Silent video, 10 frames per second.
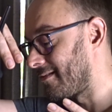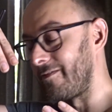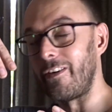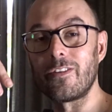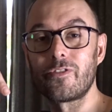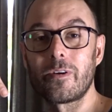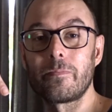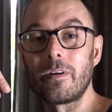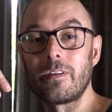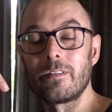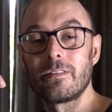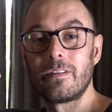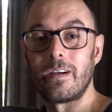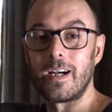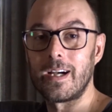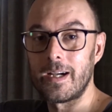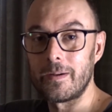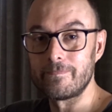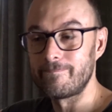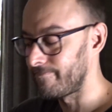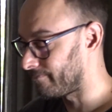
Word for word: vulnerable, um